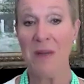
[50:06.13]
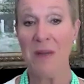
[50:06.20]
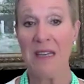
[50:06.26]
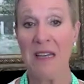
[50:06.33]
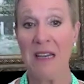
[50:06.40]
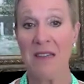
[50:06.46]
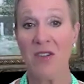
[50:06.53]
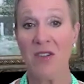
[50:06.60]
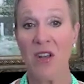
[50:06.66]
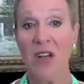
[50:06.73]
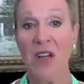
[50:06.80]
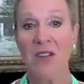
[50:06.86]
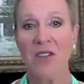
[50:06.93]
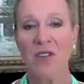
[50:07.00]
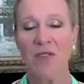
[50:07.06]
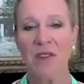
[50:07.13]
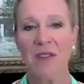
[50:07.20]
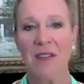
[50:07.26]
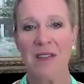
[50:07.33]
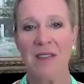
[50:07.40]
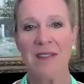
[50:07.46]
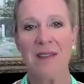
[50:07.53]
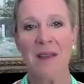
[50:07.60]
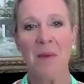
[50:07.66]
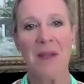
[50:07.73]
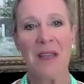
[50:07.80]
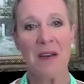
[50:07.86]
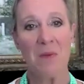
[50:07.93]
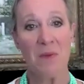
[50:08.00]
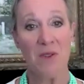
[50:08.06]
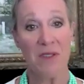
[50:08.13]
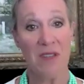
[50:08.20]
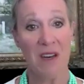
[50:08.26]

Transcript: Because certainly some animals